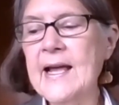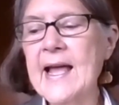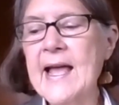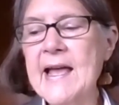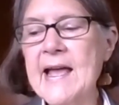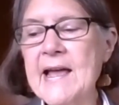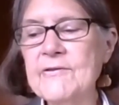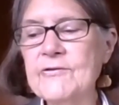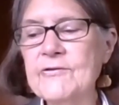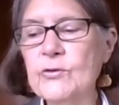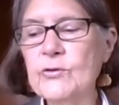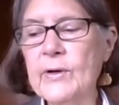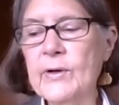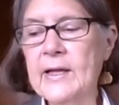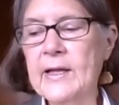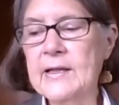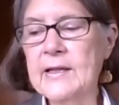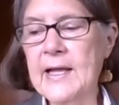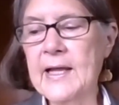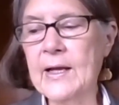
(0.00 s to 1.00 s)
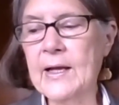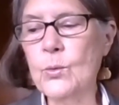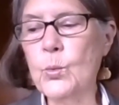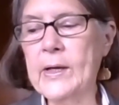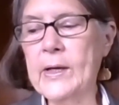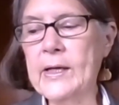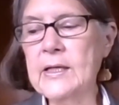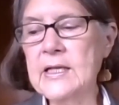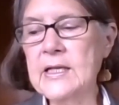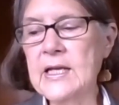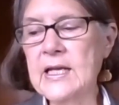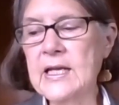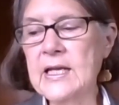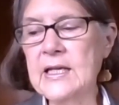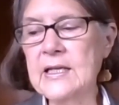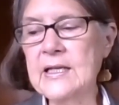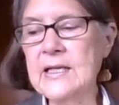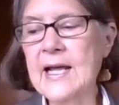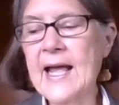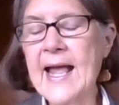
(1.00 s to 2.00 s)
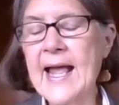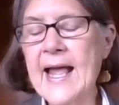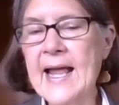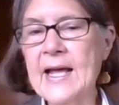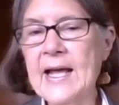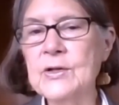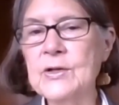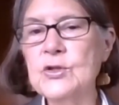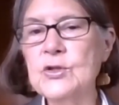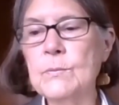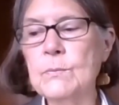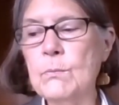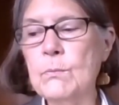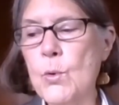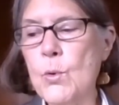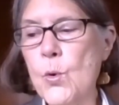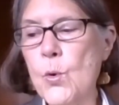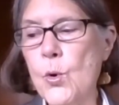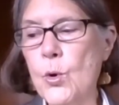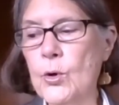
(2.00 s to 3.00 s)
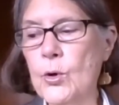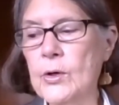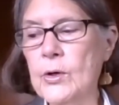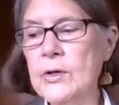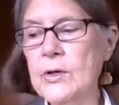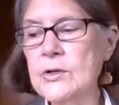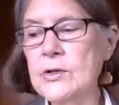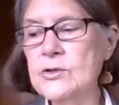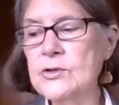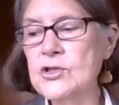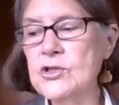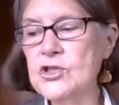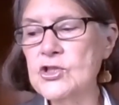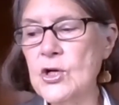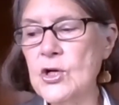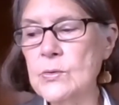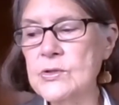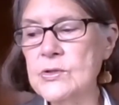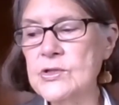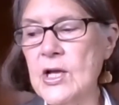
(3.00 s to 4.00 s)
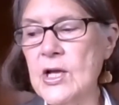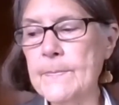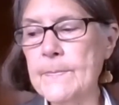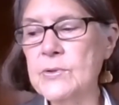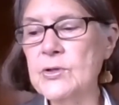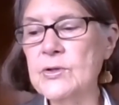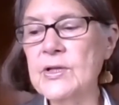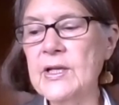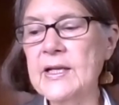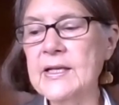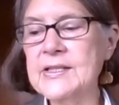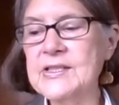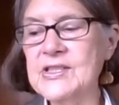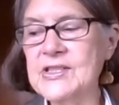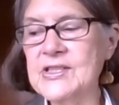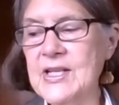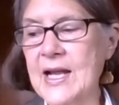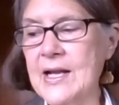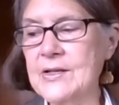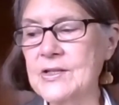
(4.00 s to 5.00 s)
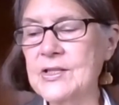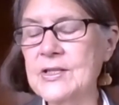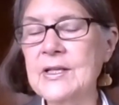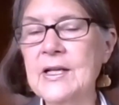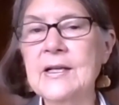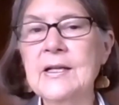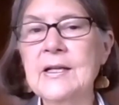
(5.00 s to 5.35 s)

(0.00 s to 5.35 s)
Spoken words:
Everything we need and more shows up to the extent